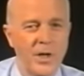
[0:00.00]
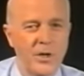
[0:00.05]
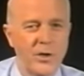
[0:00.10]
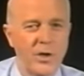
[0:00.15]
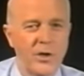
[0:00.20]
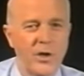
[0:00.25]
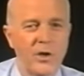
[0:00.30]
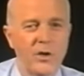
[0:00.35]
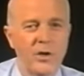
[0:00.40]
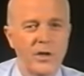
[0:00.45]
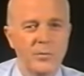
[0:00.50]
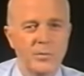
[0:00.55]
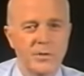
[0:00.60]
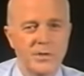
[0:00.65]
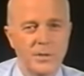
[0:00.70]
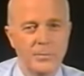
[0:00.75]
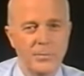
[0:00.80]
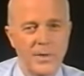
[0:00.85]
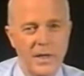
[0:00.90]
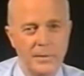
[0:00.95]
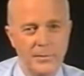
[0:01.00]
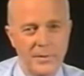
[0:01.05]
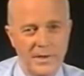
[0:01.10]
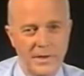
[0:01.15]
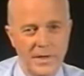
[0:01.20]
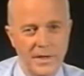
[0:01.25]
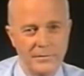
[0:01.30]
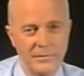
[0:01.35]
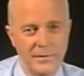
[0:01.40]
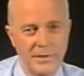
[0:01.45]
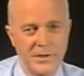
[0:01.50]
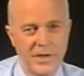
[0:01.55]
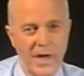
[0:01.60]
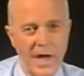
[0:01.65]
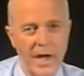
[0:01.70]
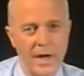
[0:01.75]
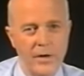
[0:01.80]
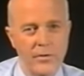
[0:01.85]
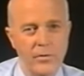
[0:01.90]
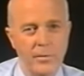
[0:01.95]
Not only was the Bradman coverage
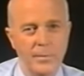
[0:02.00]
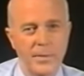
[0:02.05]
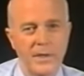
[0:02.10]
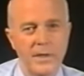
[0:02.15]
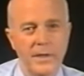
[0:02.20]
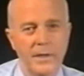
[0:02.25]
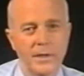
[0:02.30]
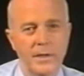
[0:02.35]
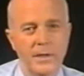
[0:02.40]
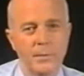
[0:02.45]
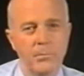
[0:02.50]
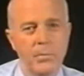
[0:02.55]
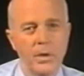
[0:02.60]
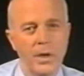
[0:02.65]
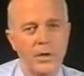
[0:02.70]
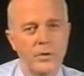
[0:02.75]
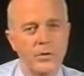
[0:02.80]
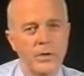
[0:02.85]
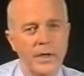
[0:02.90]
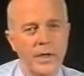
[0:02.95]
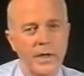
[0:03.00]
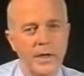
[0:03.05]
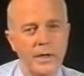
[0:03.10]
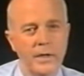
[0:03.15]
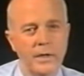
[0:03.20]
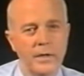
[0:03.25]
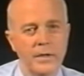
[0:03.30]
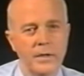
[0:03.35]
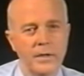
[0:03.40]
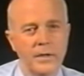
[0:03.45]
unremittingly blokey,